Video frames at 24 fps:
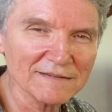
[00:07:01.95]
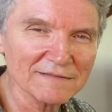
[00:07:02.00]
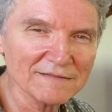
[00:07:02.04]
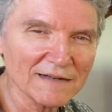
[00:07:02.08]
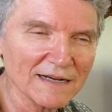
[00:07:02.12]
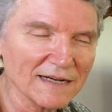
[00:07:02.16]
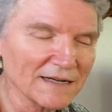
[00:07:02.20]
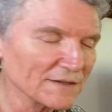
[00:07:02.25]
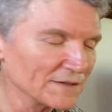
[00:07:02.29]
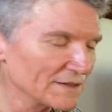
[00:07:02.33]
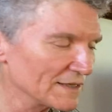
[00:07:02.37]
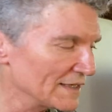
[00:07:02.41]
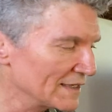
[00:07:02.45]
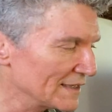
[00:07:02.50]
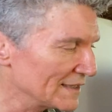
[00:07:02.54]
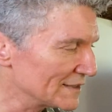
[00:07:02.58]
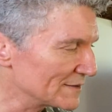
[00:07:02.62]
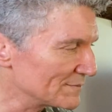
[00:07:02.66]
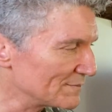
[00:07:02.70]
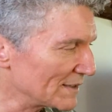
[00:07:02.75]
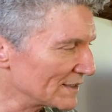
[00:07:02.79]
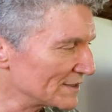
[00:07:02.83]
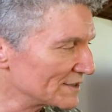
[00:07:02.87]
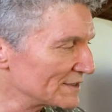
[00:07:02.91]
around.
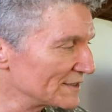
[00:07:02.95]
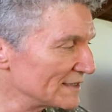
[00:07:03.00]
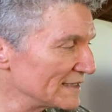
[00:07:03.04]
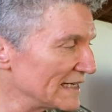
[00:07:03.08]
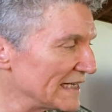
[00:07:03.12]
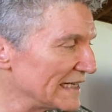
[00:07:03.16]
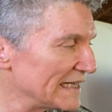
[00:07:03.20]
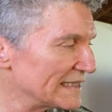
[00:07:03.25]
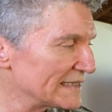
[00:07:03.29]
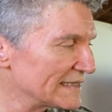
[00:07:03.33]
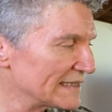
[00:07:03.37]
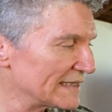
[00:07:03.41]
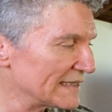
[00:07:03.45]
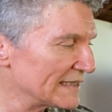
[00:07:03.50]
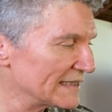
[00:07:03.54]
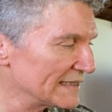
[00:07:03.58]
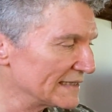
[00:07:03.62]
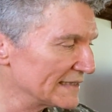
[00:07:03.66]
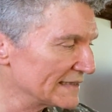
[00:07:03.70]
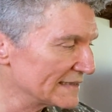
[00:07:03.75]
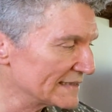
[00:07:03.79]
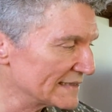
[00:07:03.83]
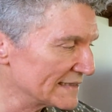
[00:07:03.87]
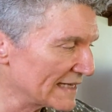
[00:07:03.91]
It's much neater
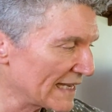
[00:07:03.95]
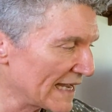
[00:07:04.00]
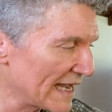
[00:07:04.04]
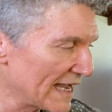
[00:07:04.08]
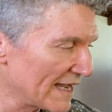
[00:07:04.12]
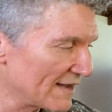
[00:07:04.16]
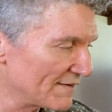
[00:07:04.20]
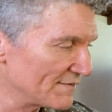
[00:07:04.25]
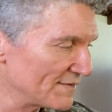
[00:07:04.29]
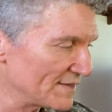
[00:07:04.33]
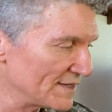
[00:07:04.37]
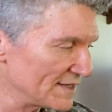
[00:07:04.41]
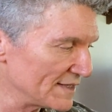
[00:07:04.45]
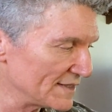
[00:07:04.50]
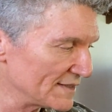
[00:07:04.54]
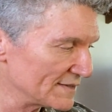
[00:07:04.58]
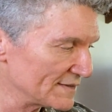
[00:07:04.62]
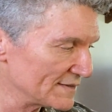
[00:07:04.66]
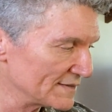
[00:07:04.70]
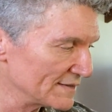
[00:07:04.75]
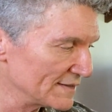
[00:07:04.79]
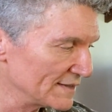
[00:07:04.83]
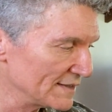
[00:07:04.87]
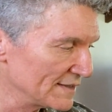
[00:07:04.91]
to have
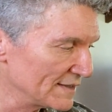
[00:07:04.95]
this.